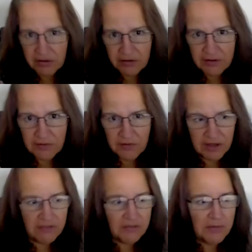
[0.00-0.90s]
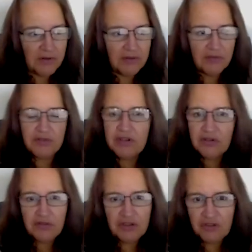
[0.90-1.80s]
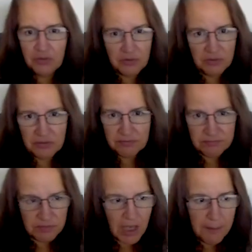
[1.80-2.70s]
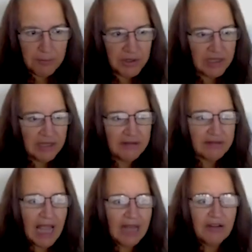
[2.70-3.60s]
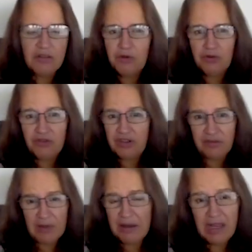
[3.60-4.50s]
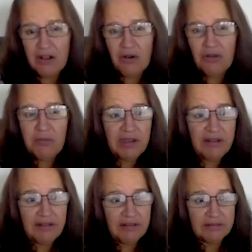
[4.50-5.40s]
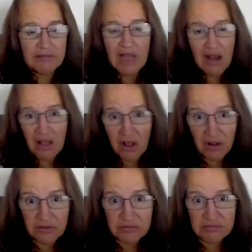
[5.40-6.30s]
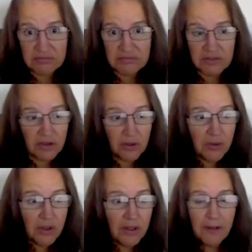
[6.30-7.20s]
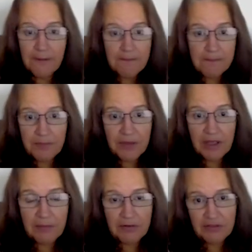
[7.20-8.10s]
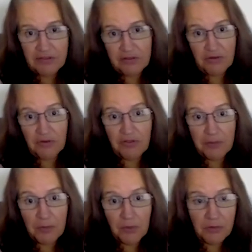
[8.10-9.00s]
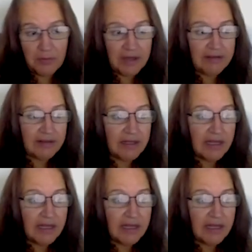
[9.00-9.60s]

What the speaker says: investment for individuals, companies and communities and economies at large. So just across the board, basically.